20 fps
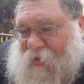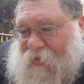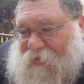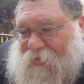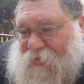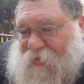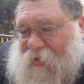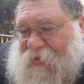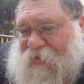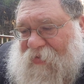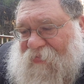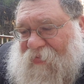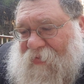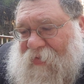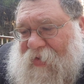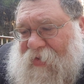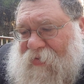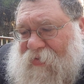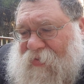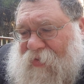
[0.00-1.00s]
So these are
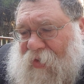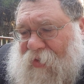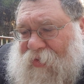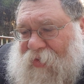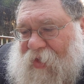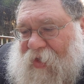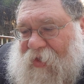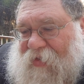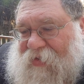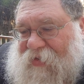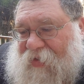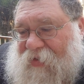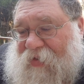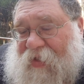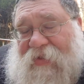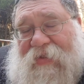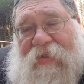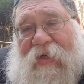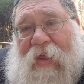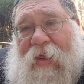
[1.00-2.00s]
very interesting things. He
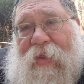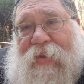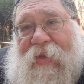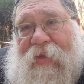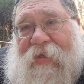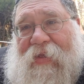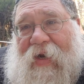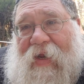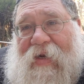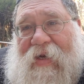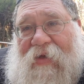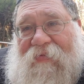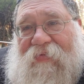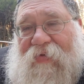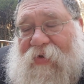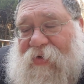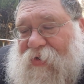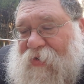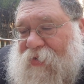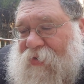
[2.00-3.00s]
says another thing that I
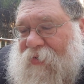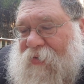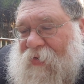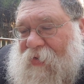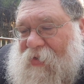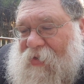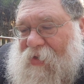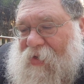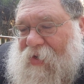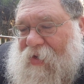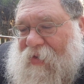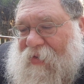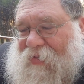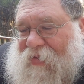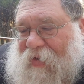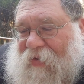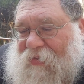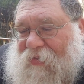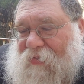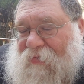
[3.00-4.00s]
never heard
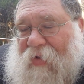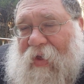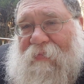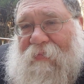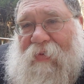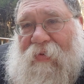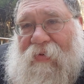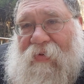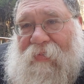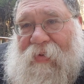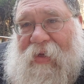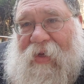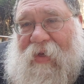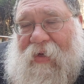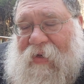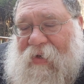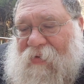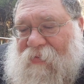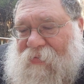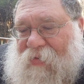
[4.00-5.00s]
that the Rebbe in the
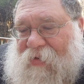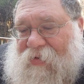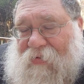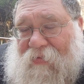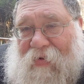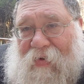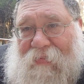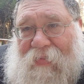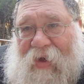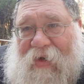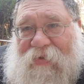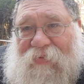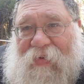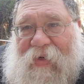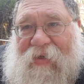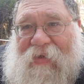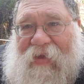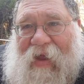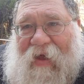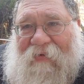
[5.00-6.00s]
beginning with the Ramash when
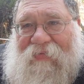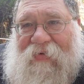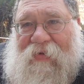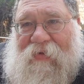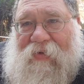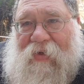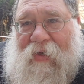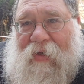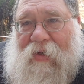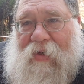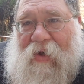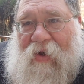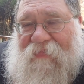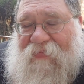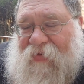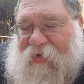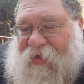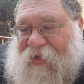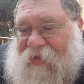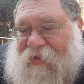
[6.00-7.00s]
he davened, he
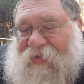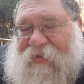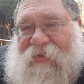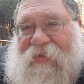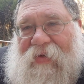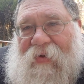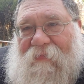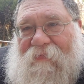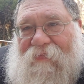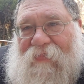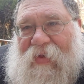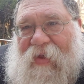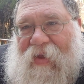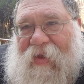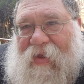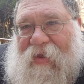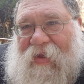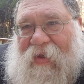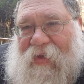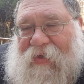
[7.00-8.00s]
covered his
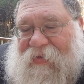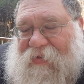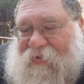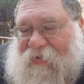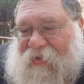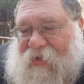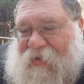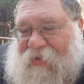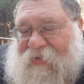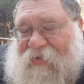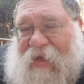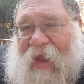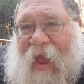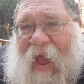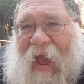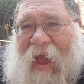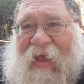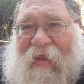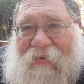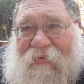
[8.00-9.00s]
his his
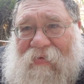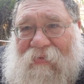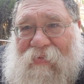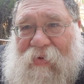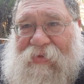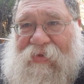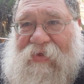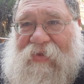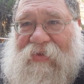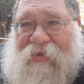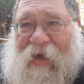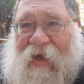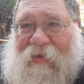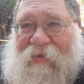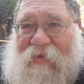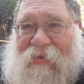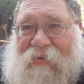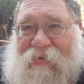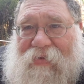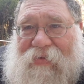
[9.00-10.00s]
hat with his
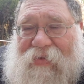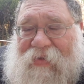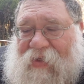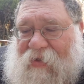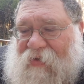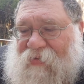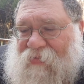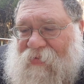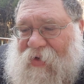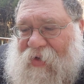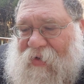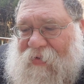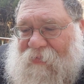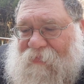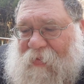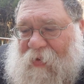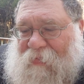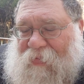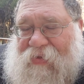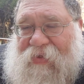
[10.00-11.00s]
tallis because he didn't
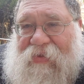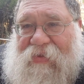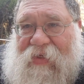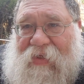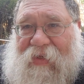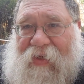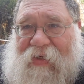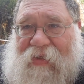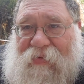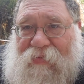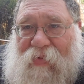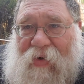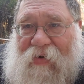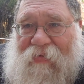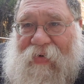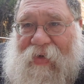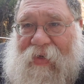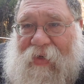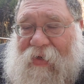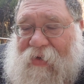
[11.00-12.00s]
want people to see that he's
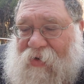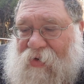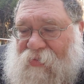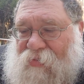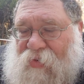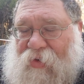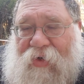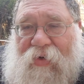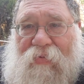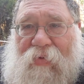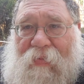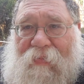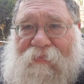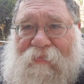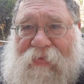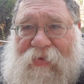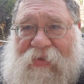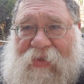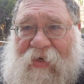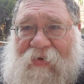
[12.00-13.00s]
wearing you know more than one
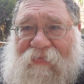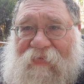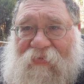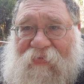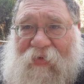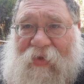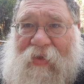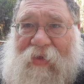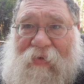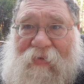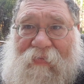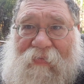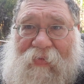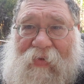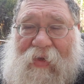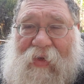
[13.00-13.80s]
set of tefillin